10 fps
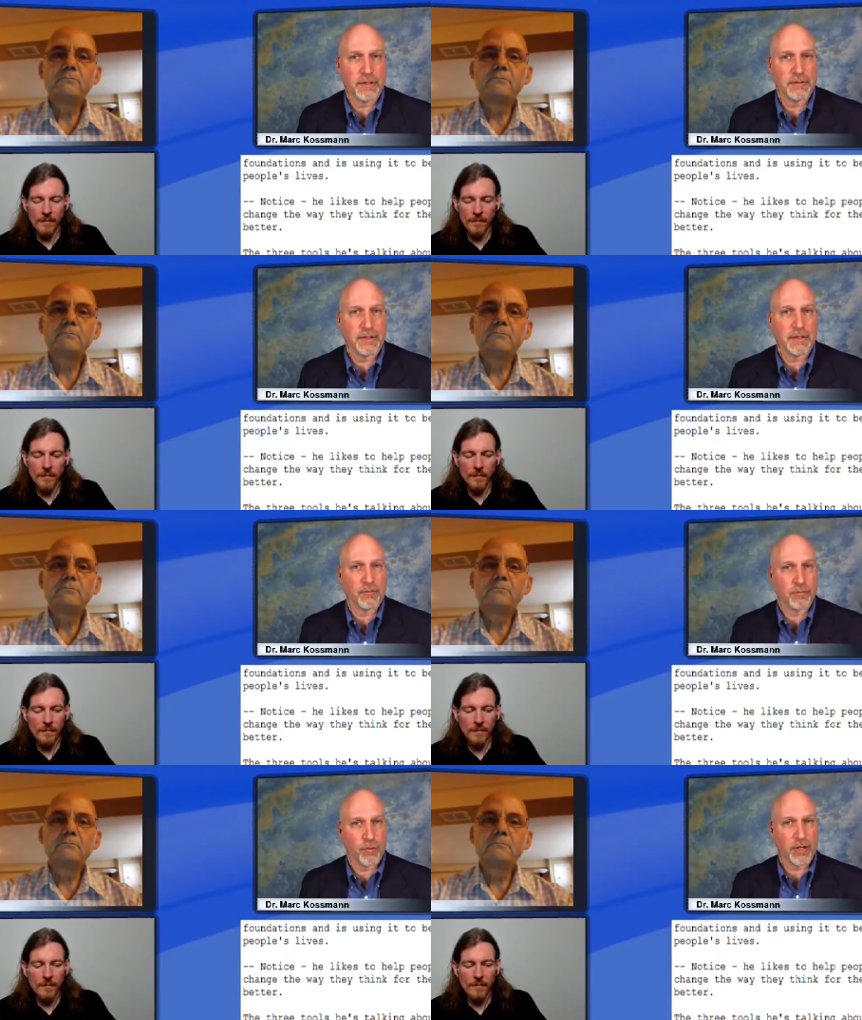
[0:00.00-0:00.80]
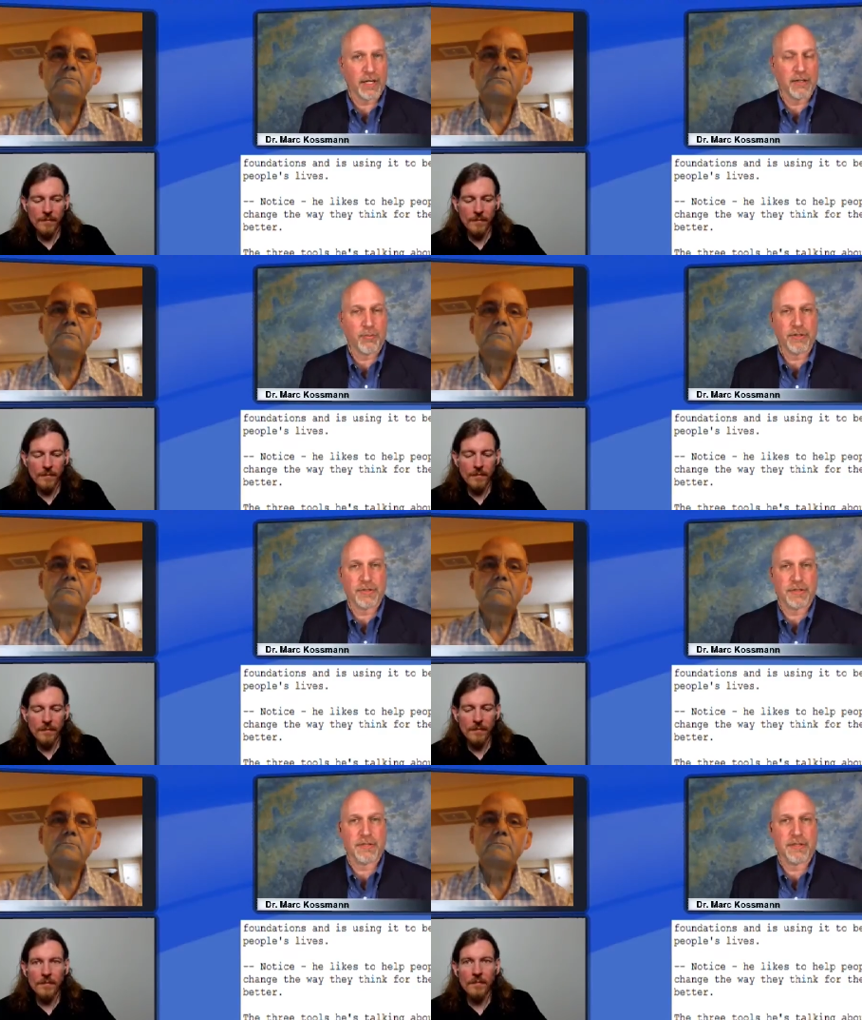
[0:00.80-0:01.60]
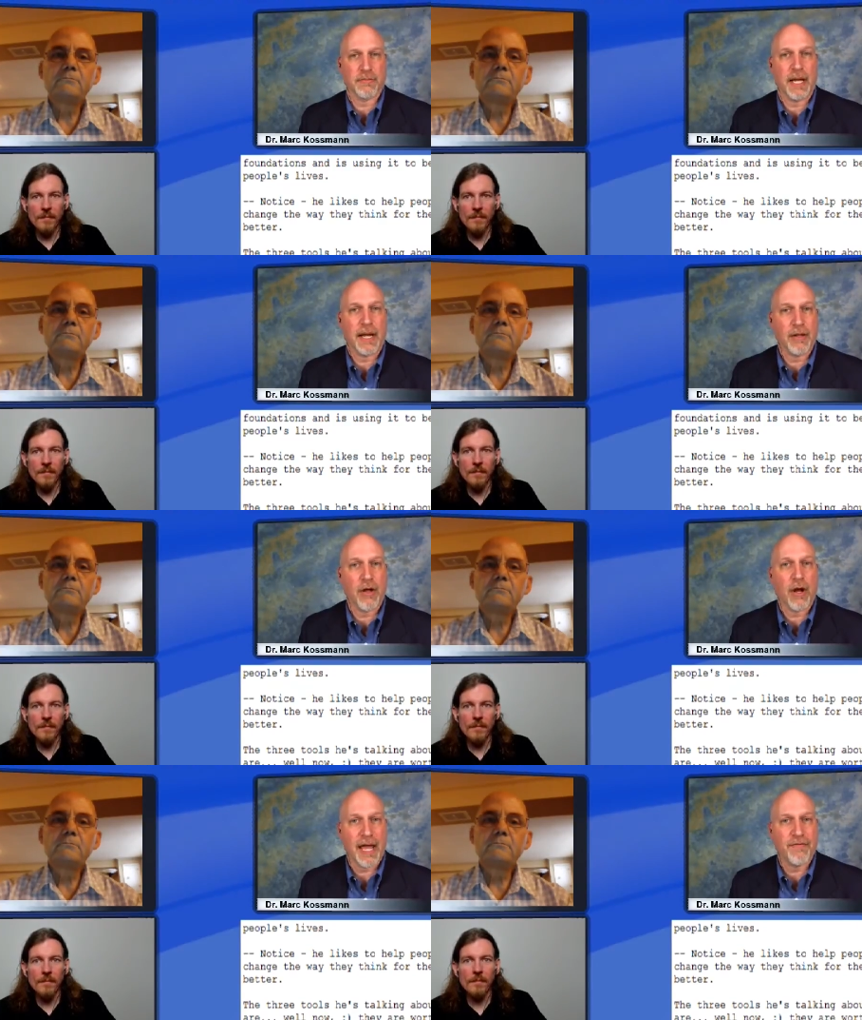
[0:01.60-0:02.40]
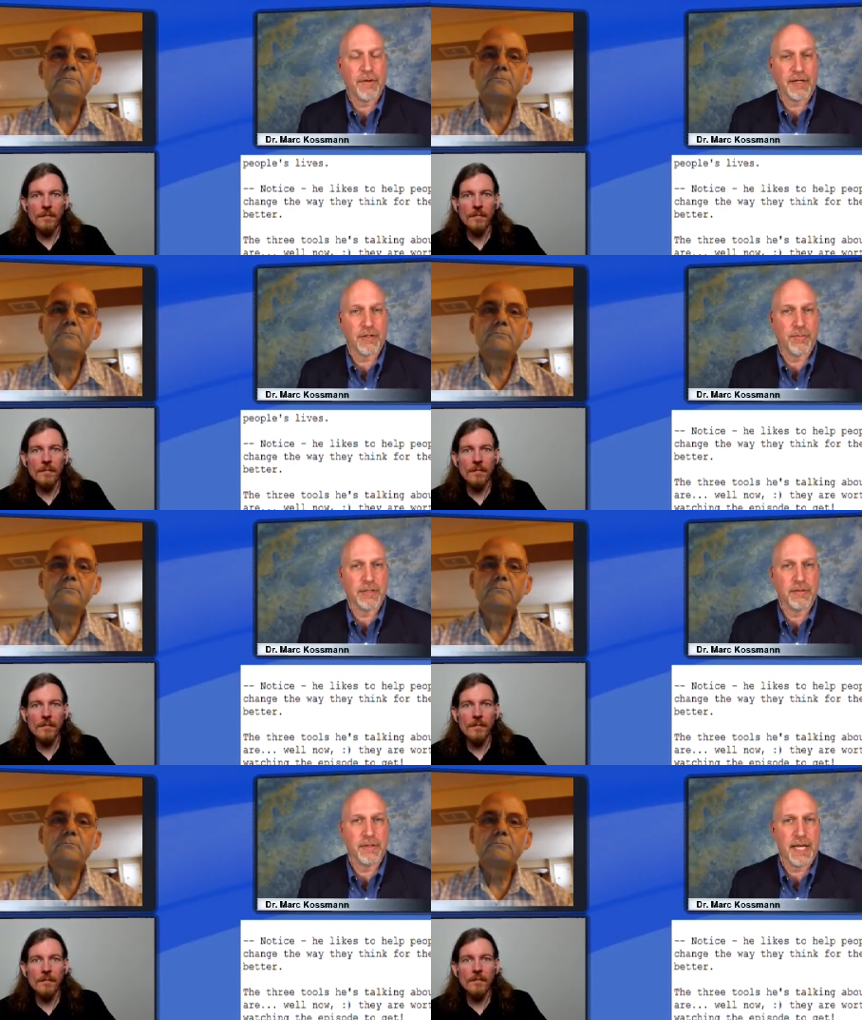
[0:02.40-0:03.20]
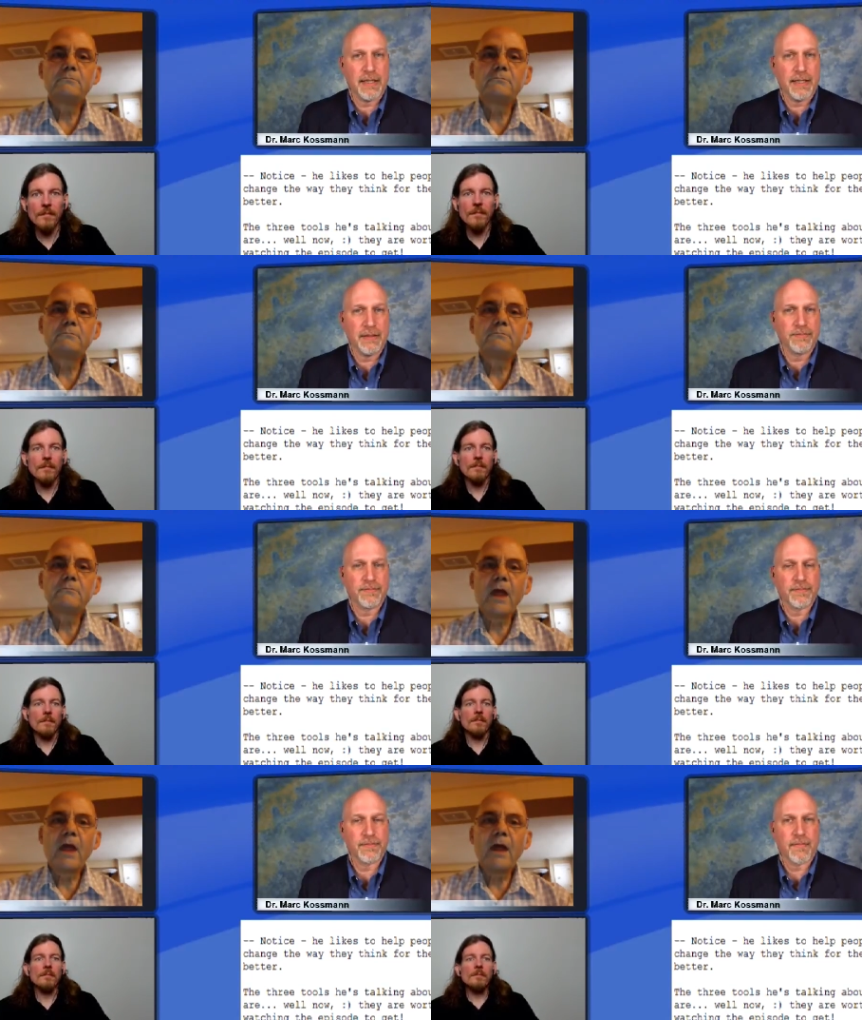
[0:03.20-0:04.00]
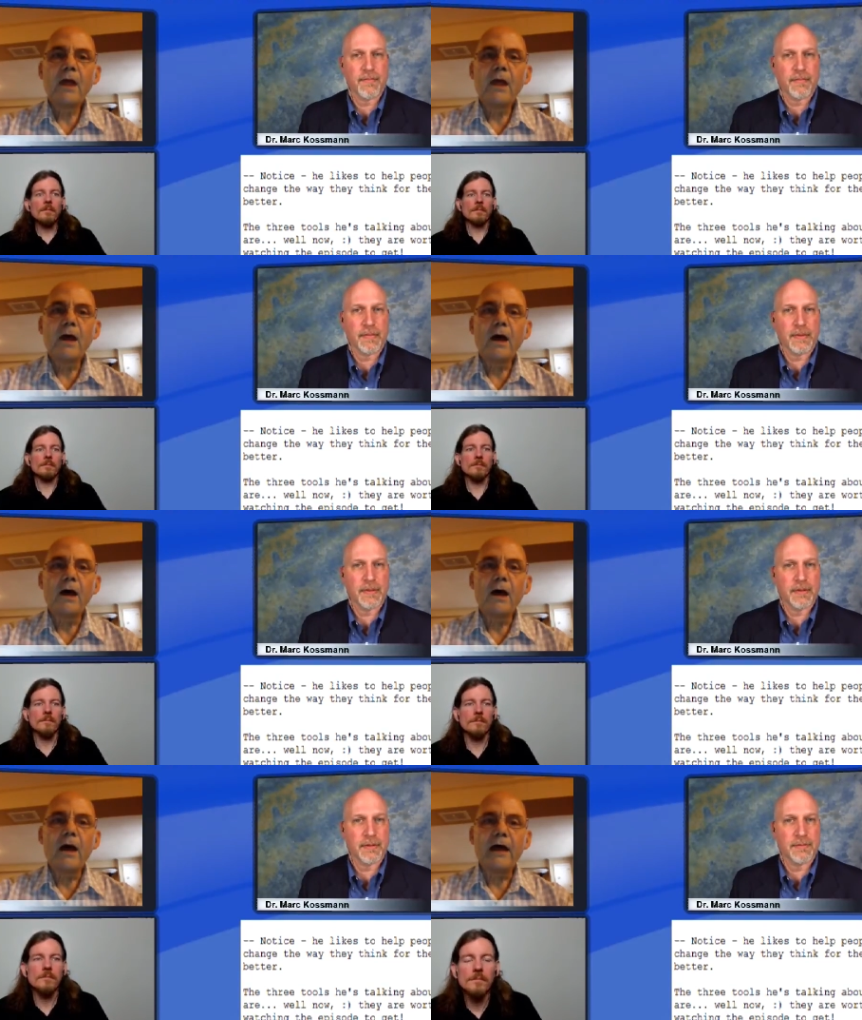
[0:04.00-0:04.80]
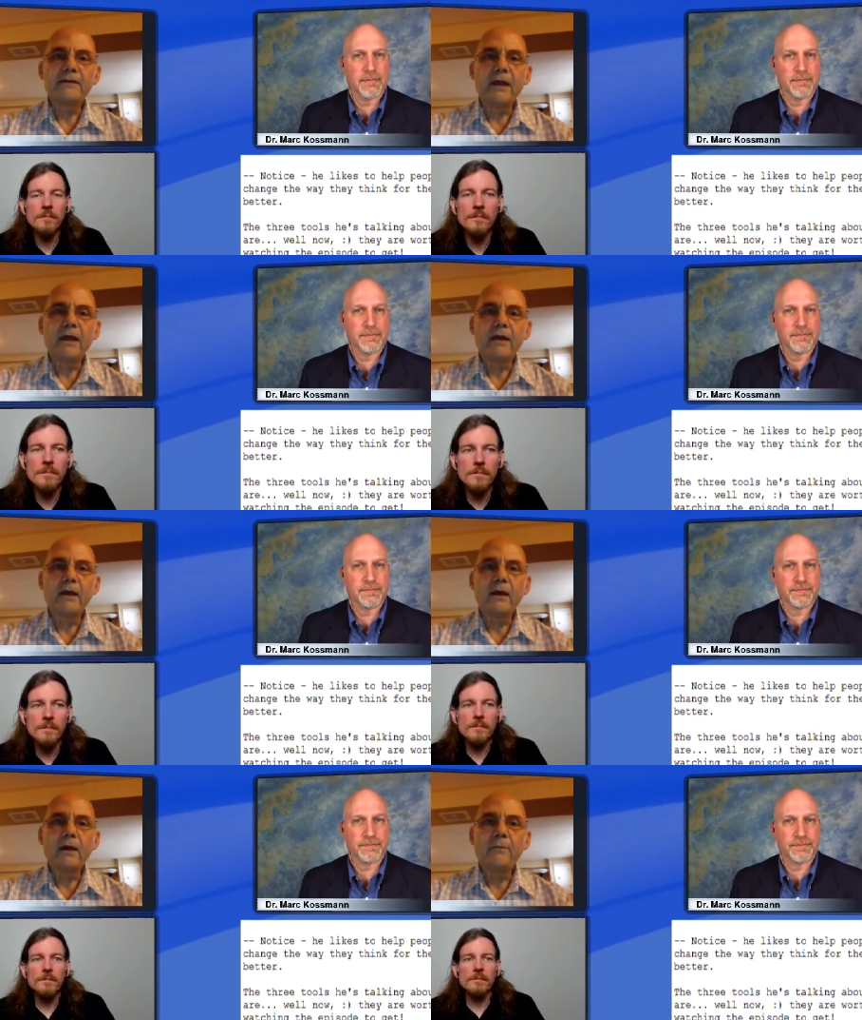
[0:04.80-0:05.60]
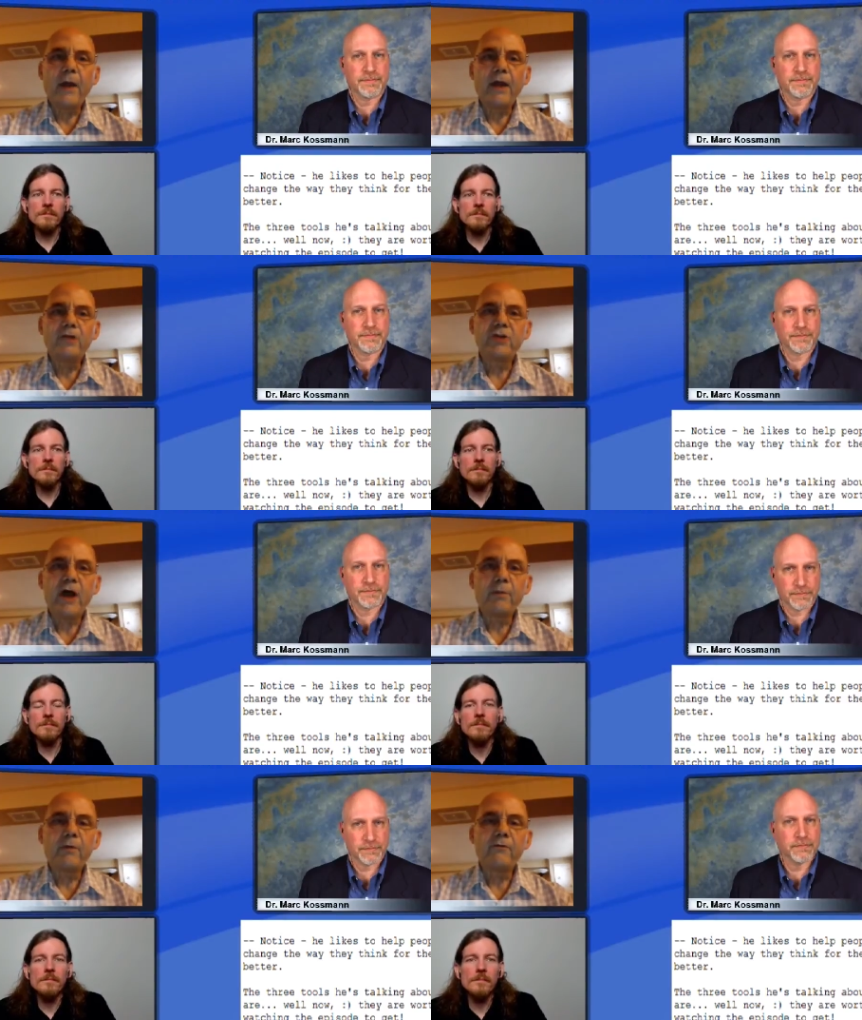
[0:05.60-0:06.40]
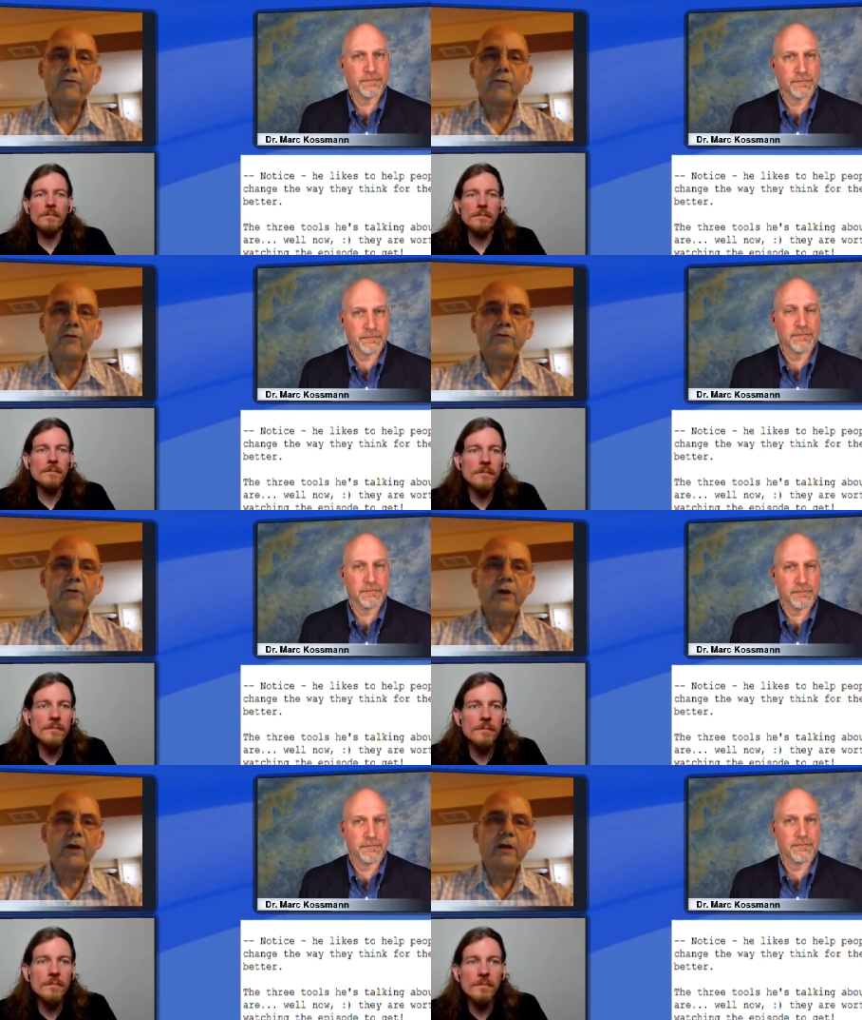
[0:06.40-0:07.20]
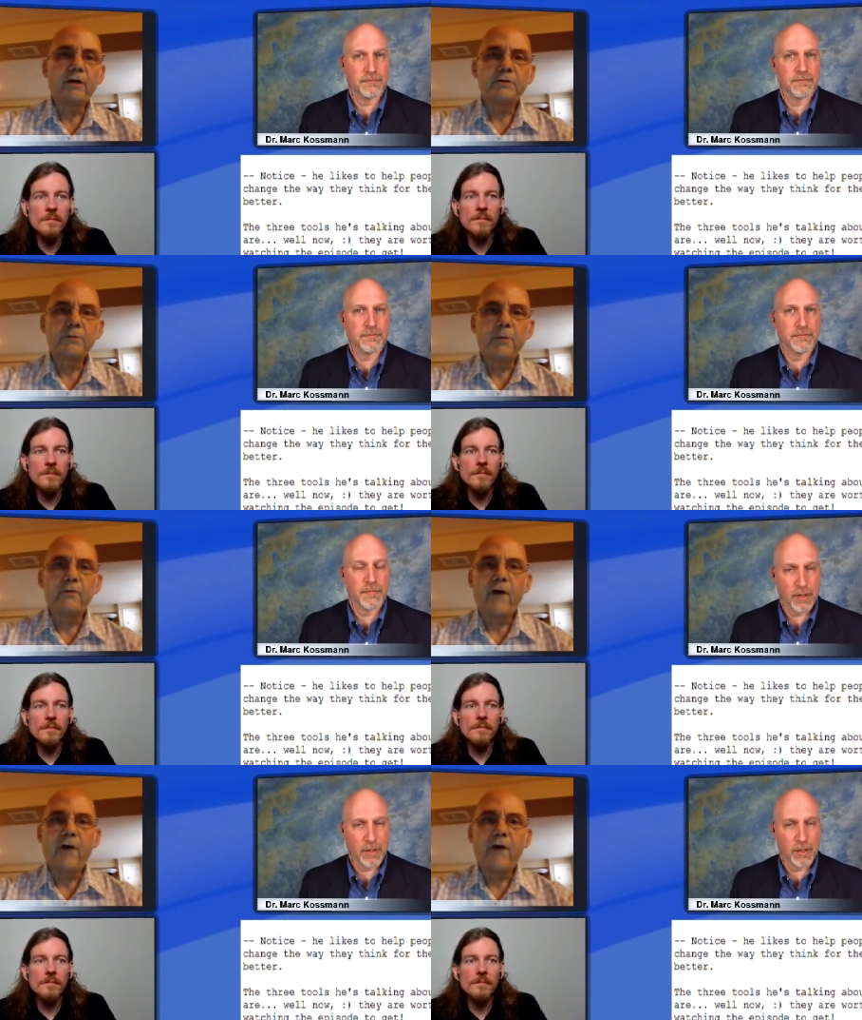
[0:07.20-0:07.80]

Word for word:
Speaker 1: in, in, working in the prison system. How long have you actually been doing that now?
Speaker 2: Uh, as a uh, paid chaplain for two years, and okay.